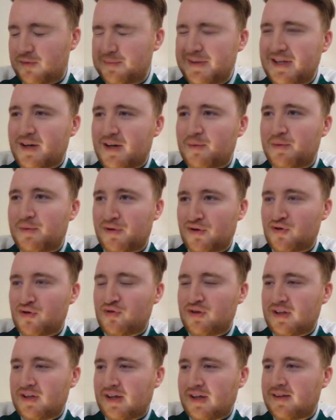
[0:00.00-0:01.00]
me, I'll be honest
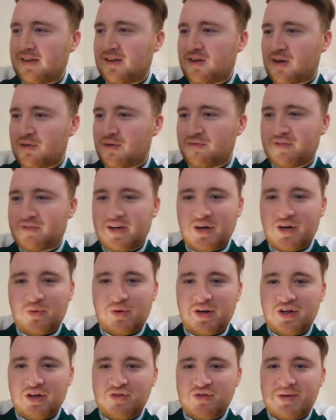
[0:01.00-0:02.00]
with you. I think the cup final
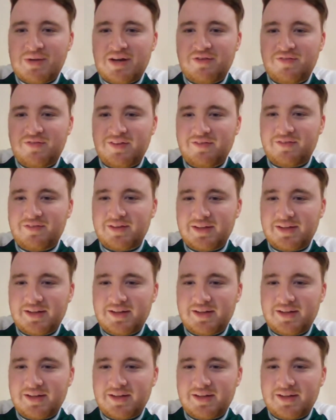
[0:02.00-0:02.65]
one is my favourite.